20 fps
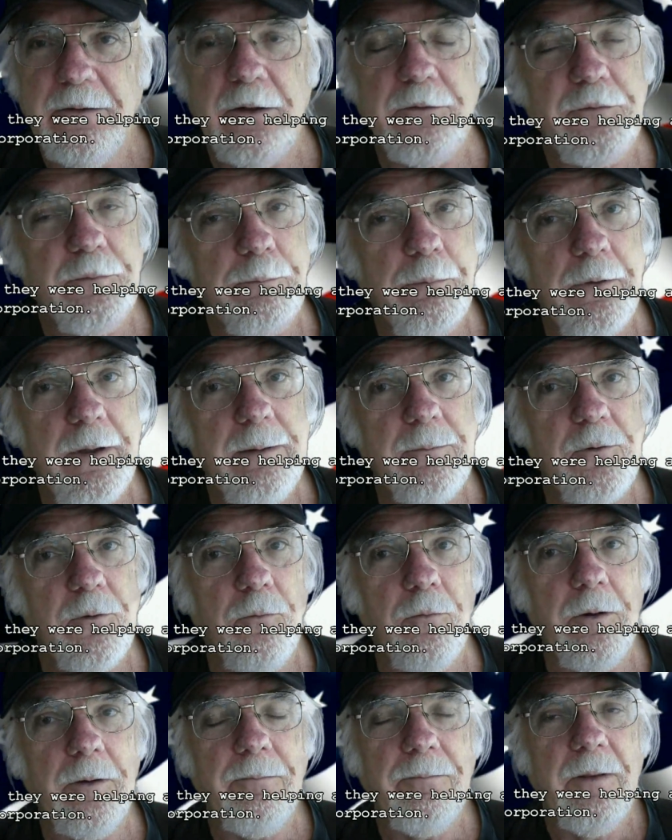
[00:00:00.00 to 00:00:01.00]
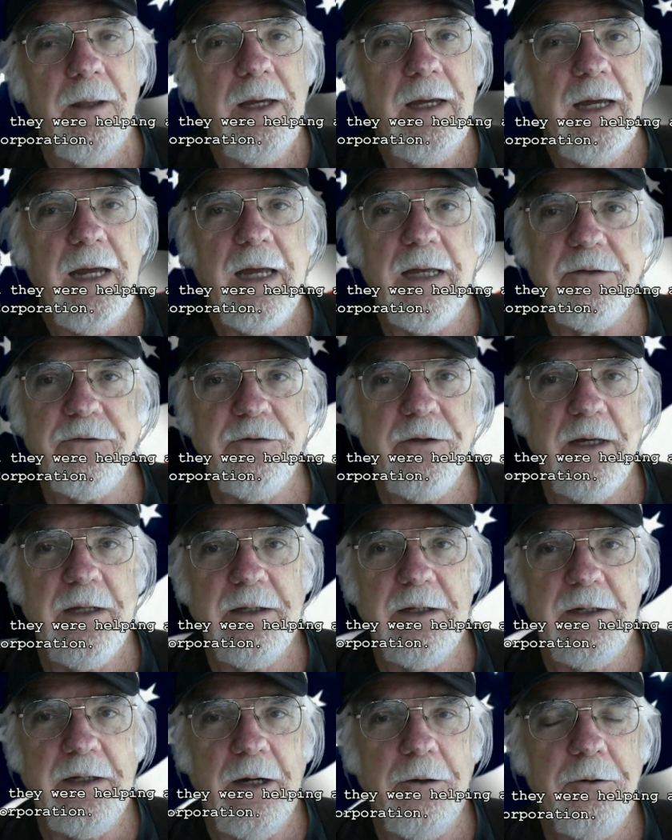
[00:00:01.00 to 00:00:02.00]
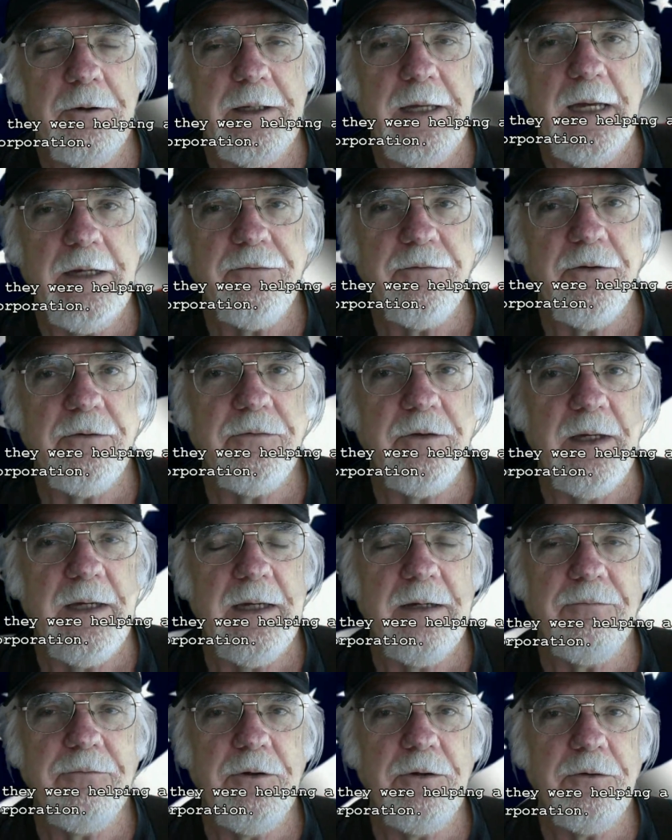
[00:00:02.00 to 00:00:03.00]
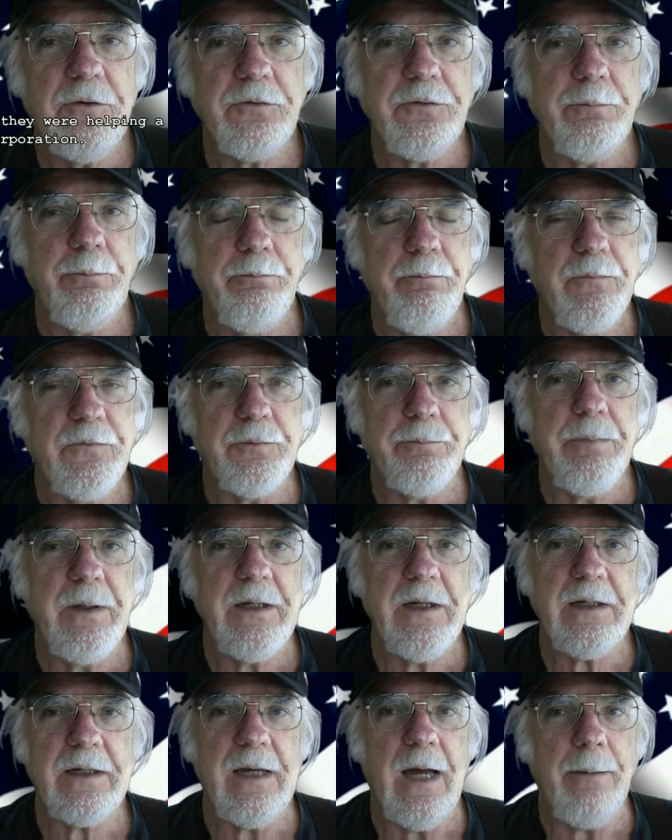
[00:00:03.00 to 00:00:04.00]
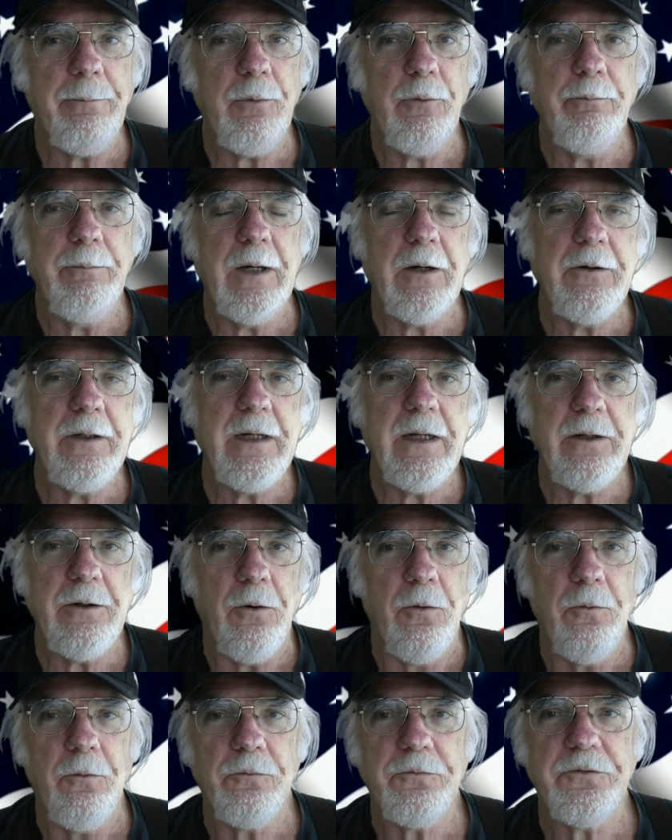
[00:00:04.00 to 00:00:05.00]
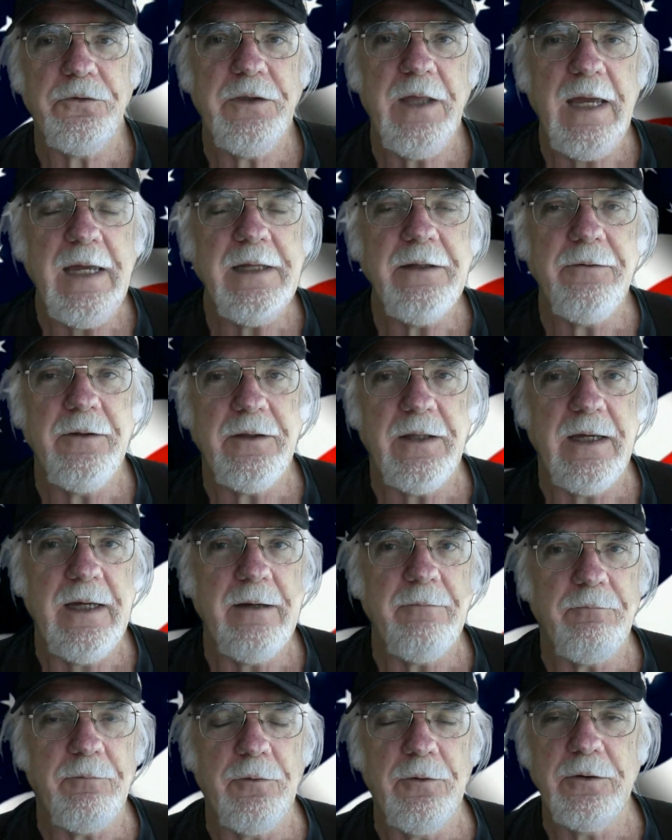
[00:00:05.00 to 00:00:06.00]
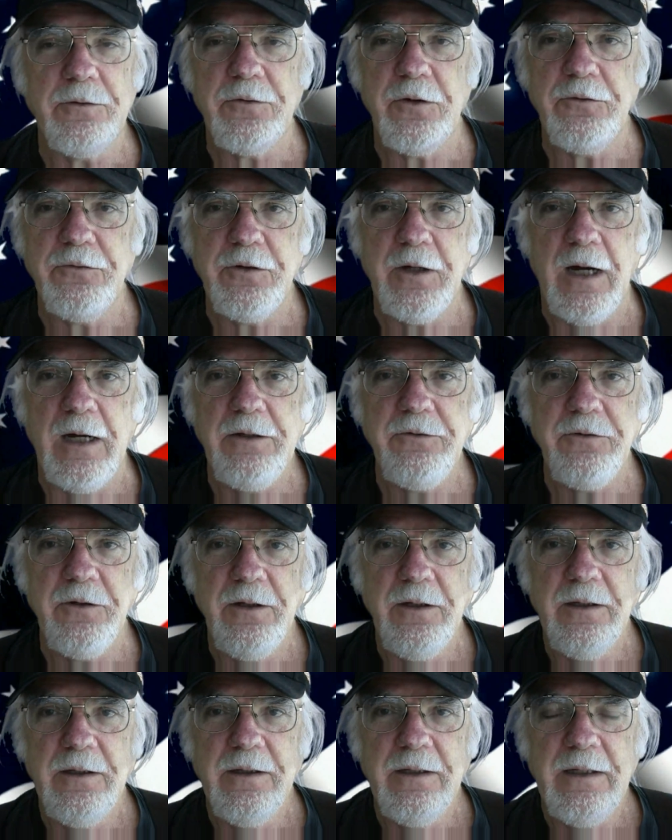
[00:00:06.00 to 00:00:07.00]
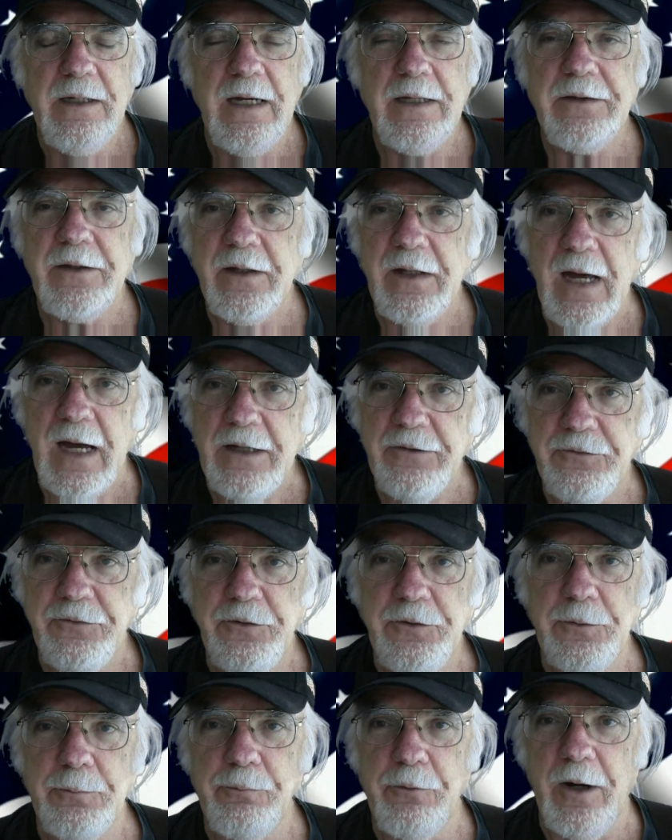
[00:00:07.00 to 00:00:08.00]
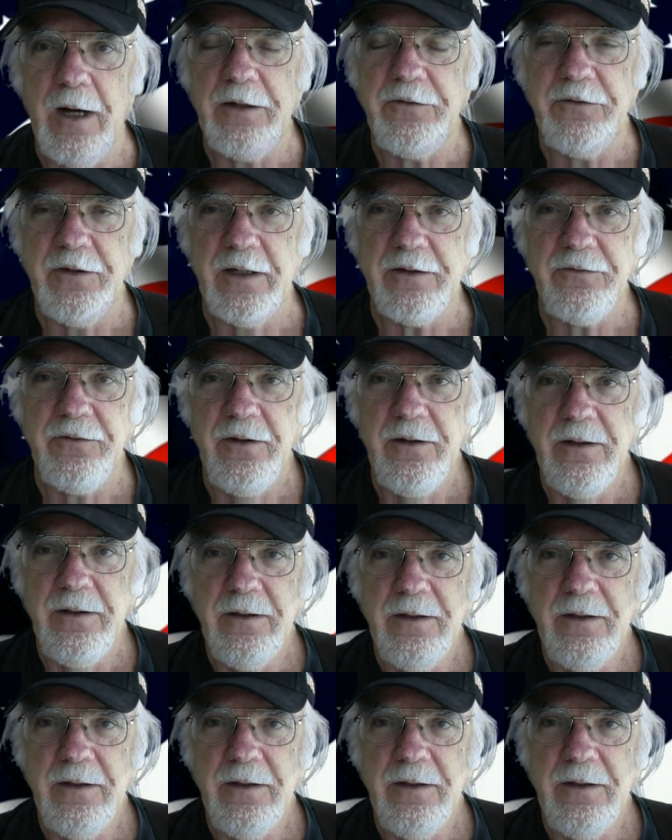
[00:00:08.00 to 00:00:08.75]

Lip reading: The Supreme Court has said in other cases that if you just spend a couple million in the whole state to influence a judge, it denies you due process.